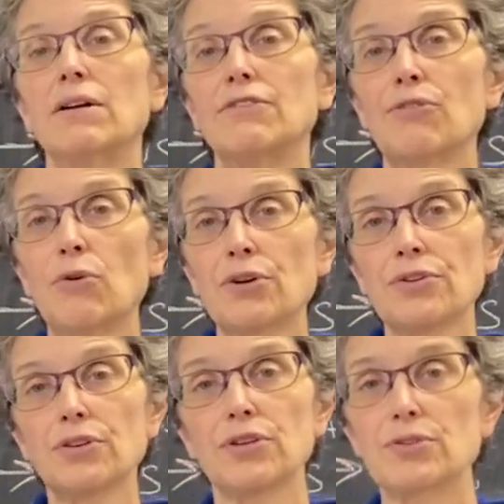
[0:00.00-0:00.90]

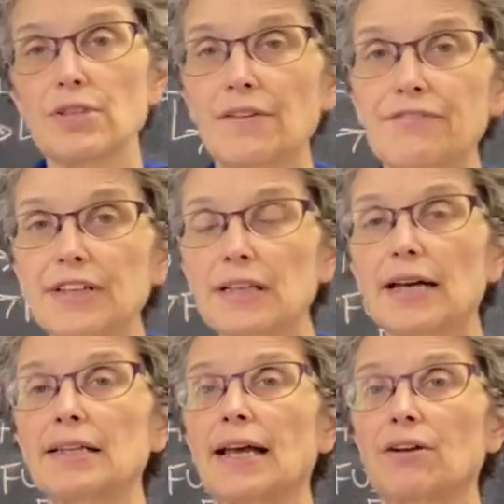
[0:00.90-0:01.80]
Fourth, use that
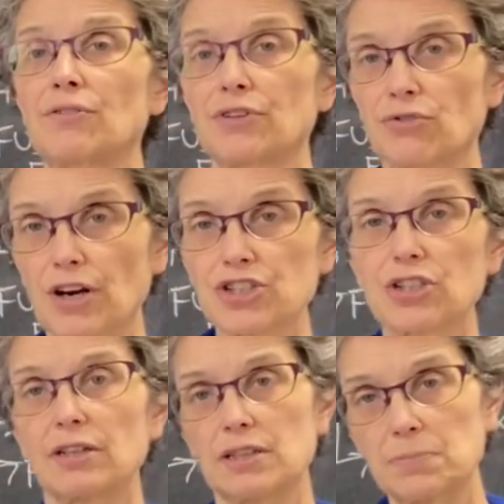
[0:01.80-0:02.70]
feline ladder of
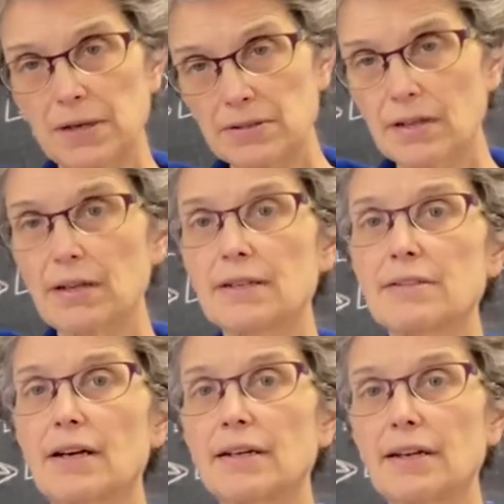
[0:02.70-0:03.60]
aggression. It's based on
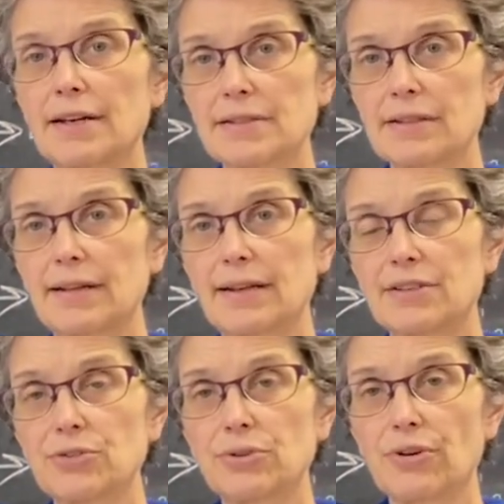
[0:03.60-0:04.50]
anxiety escalating
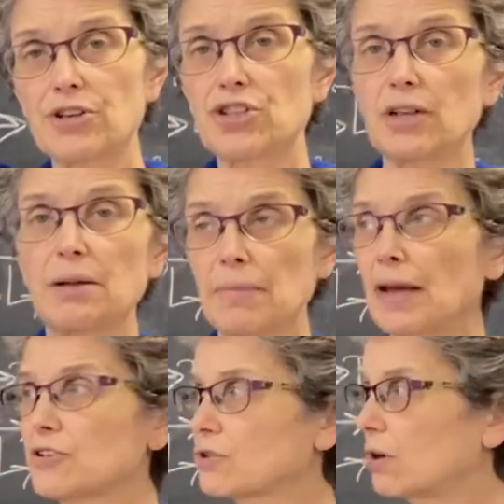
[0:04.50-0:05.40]
to aggression and
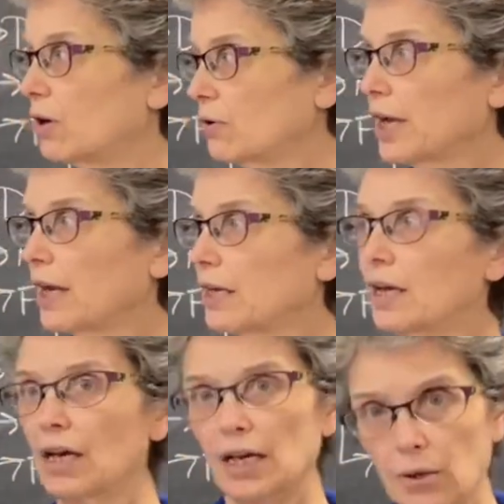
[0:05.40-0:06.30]
match. Okay,
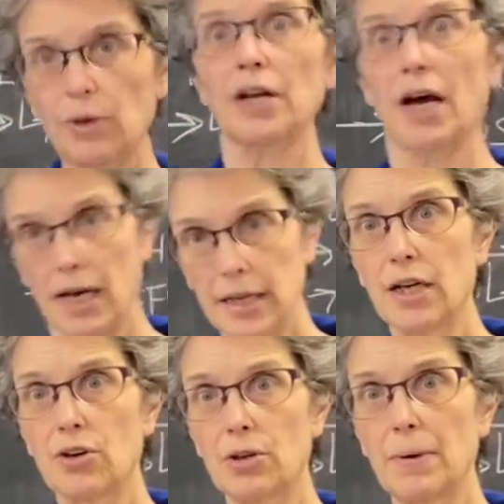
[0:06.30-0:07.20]
he went hiding
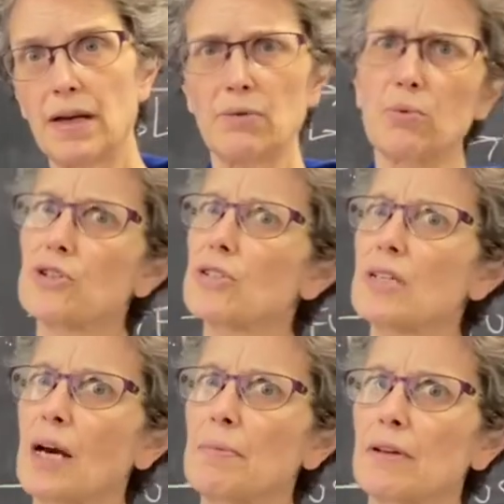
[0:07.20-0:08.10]
under the bed. What just
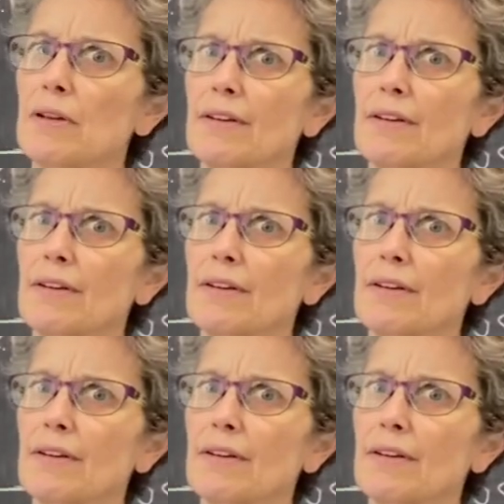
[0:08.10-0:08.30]
happened?